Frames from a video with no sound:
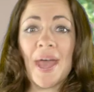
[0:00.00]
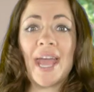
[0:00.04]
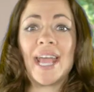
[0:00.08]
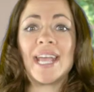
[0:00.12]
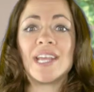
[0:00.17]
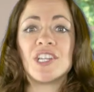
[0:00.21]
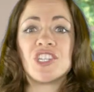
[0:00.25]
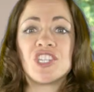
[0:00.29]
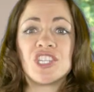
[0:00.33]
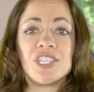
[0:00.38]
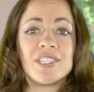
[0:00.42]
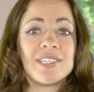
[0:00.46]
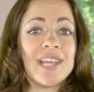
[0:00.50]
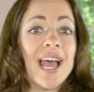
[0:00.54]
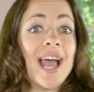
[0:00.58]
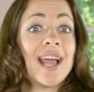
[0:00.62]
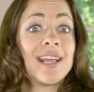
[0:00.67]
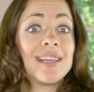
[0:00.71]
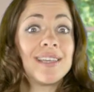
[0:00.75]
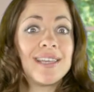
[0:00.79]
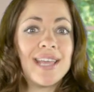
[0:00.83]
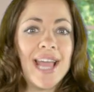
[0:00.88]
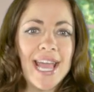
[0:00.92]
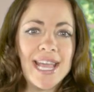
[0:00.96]
pages
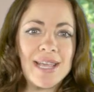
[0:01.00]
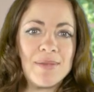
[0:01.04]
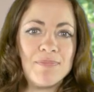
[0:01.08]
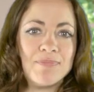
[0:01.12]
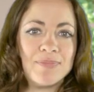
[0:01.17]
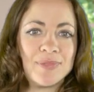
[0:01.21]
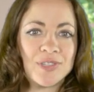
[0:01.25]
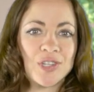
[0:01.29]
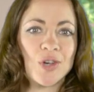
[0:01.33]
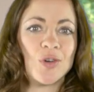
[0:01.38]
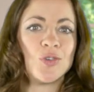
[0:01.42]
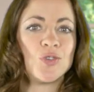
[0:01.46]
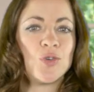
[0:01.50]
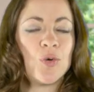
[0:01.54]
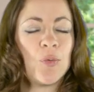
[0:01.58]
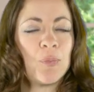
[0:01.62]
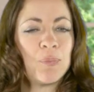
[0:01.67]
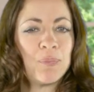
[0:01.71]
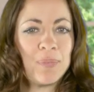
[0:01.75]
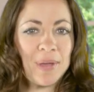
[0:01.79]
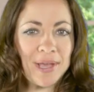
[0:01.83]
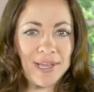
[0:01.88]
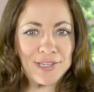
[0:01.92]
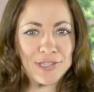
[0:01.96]
and games on your
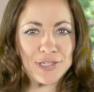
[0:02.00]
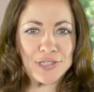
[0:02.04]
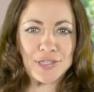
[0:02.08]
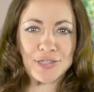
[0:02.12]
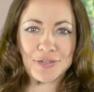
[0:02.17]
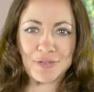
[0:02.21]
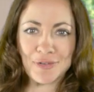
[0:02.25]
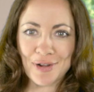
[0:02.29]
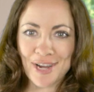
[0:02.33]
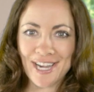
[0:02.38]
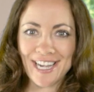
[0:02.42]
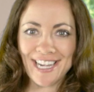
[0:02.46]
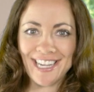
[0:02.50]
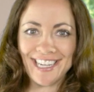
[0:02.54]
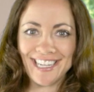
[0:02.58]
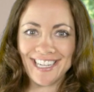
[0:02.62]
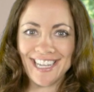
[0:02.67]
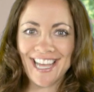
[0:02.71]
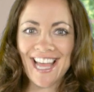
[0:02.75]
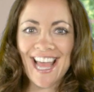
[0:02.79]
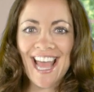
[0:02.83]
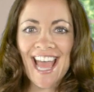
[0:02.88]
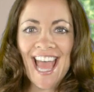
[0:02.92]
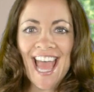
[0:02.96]
big screen.
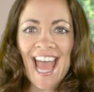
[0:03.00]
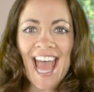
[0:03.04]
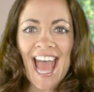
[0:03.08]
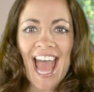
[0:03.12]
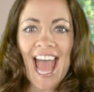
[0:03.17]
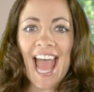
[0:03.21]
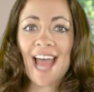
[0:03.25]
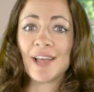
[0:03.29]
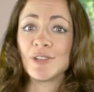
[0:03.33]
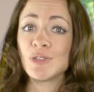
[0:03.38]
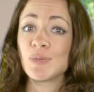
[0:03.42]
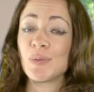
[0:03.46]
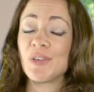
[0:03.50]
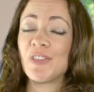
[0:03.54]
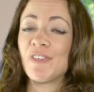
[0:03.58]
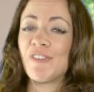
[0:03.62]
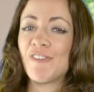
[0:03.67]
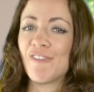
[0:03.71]
And with